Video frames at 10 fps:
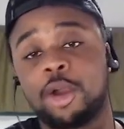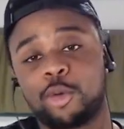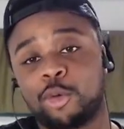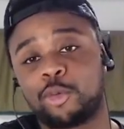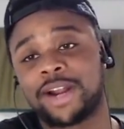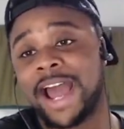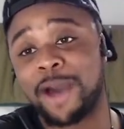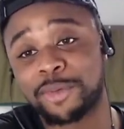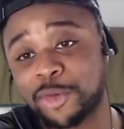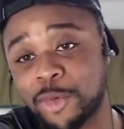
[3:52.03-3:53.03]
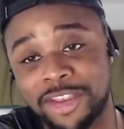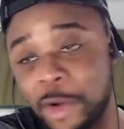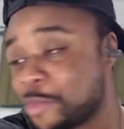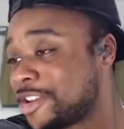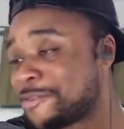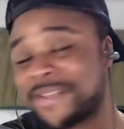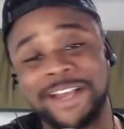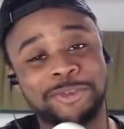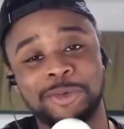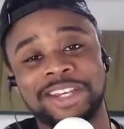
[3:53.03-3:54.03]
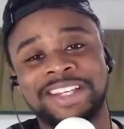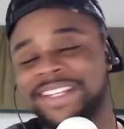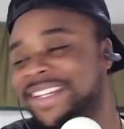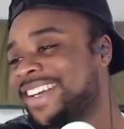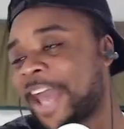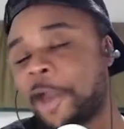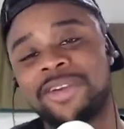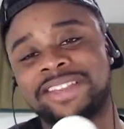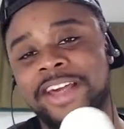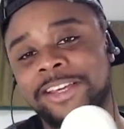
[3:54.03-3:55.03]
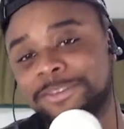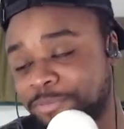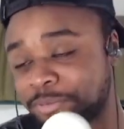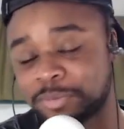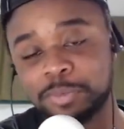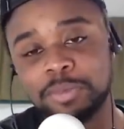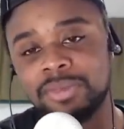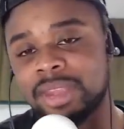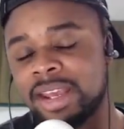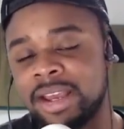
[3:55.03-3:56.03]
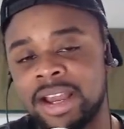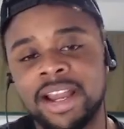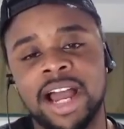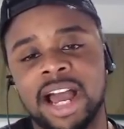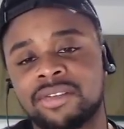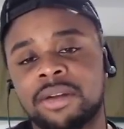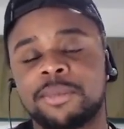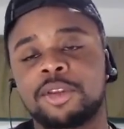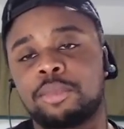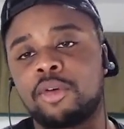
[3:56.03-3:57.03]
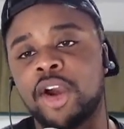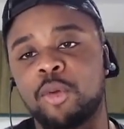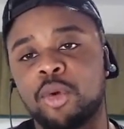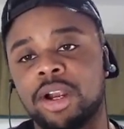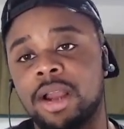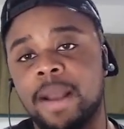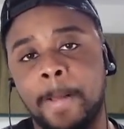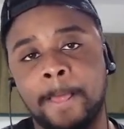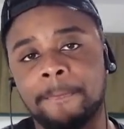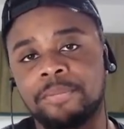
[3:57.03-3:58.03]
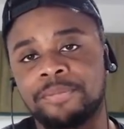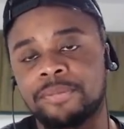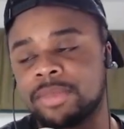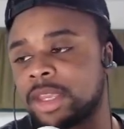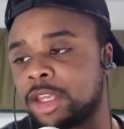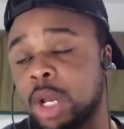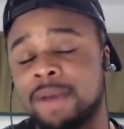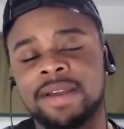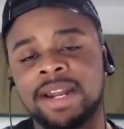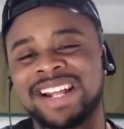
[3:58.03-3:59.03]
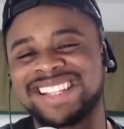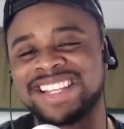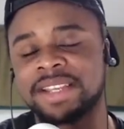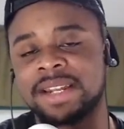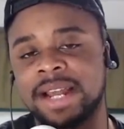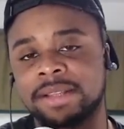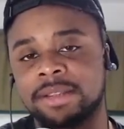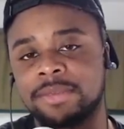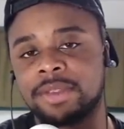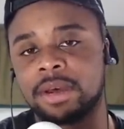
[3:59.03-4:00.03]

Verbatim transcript: what happened with Opium last week. I mean, like, I've come to the point where, uh, you know, I've kind of disconnected the